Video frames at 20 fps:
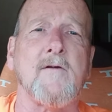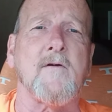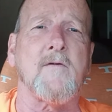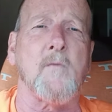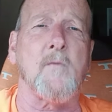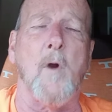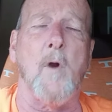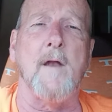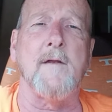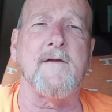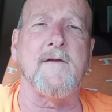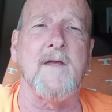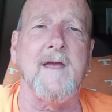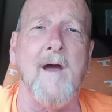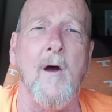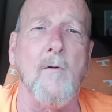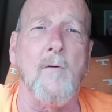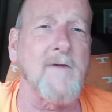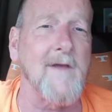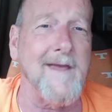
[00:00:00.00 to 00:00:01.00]
runs and
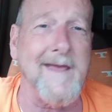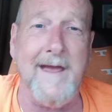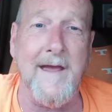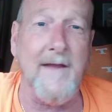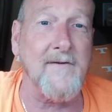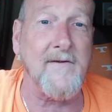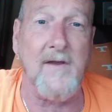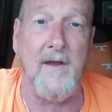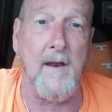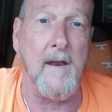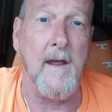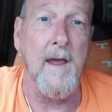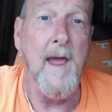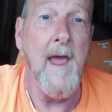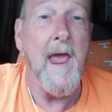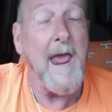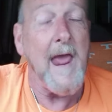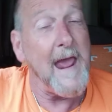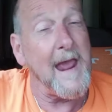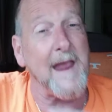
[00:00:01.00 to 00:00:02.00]
goes and gets it.
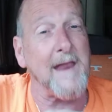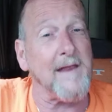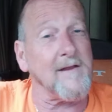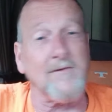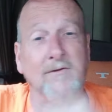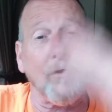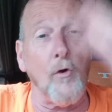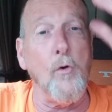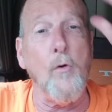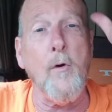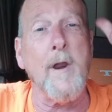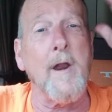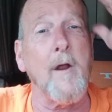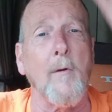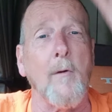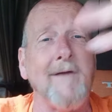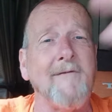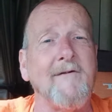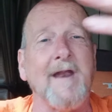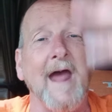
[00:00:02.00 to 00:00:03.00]
Tua don't
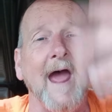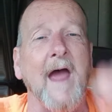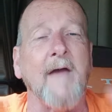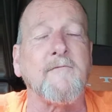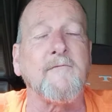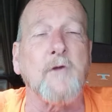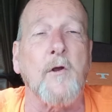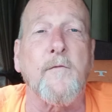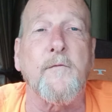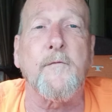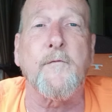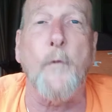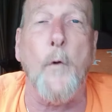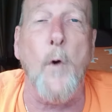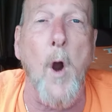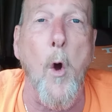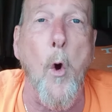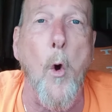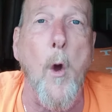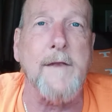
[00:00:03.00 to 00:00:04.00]
even have to
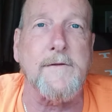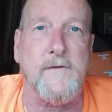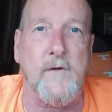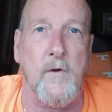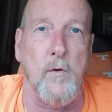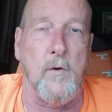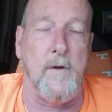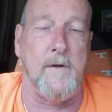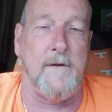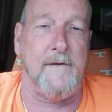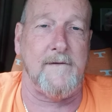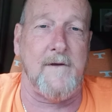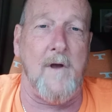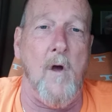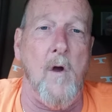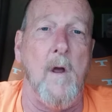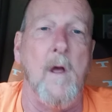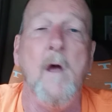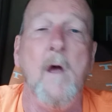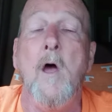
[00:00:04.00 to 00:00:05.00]
throw it to
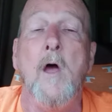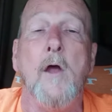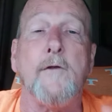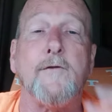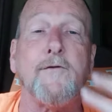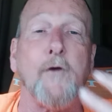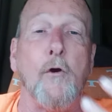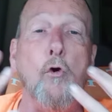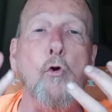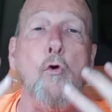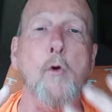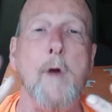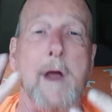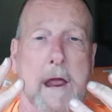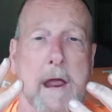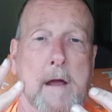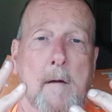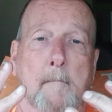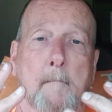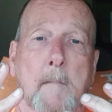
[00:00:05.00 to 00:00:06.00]

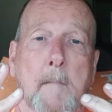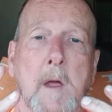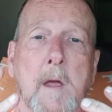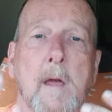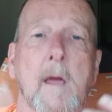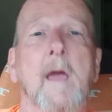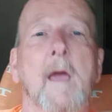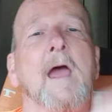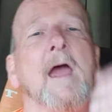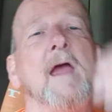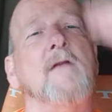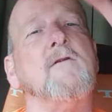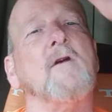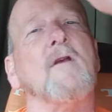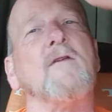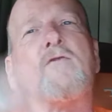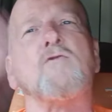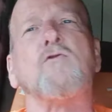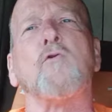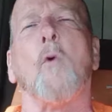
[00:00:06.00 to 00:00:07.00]
him. He
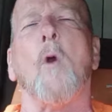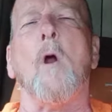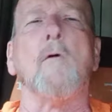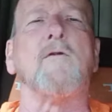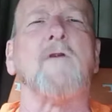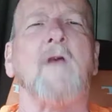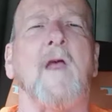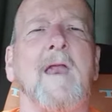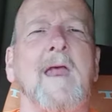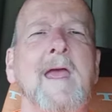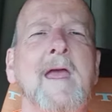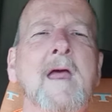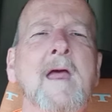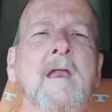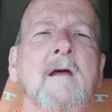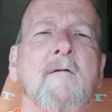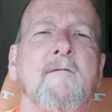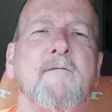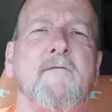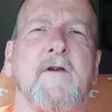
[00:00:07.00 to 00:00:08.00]
just throws it in
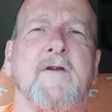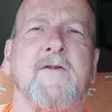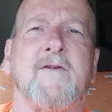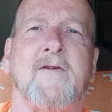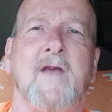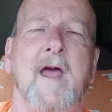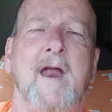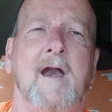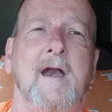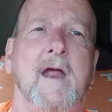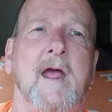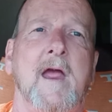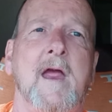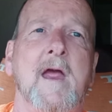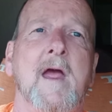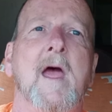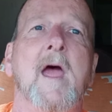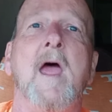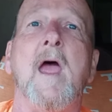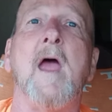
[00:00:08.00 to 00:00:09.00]
the vicinity
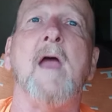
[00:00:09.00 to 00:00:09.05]
and